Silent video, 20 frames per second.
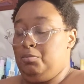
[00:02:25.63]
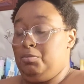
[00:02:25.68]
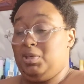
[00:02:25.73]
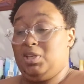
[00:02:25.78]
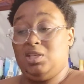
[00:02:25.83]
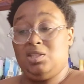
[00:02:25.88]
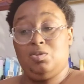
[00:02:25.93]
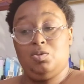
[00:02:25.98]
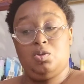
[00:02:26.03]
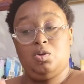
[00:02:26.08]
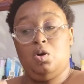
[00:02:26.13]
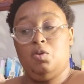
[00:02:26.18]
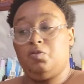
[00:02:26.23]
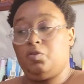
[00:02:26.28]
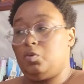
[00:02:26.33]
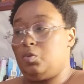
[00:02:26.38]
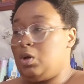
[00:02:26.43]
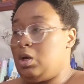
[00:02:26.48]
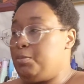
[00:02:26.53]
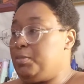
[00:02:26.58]
because it was
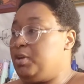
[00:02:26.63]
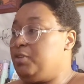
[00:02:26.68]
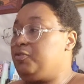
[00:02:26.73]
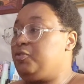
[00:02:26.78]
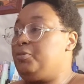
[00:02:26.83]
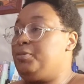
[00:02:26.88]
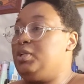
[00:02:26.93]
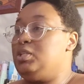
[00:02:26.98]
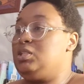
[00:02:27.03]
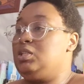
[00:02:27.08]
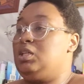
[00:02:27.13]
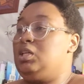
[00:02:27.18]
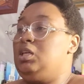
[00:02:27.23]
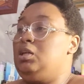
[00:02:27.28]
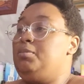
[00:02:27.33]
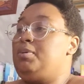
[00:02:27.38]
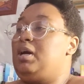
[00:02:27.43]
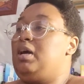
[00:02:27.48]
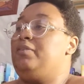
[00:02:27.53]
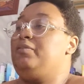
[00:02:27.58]
overwhelming for me to
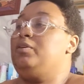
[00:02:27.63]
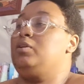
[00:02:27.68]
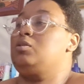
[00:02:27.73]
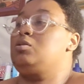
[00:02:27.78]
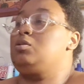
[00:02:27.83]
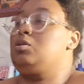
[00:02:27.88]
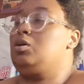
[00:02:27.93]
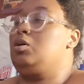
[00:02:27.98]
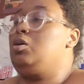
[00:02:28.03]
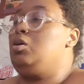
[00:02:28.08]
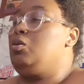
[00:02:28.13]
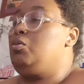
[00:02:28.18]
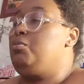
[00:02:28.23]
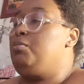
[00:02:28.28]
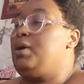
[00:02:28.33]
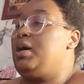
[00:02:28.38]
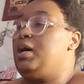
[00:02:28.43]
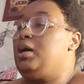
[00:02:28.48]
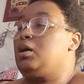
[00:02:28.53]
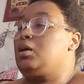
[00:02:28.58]
keep having to go
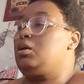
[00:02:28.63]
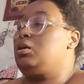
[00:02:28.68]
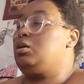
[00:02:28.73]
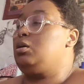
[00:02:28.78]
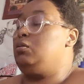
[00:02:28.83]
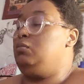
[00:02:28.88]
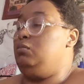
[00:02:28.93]
back.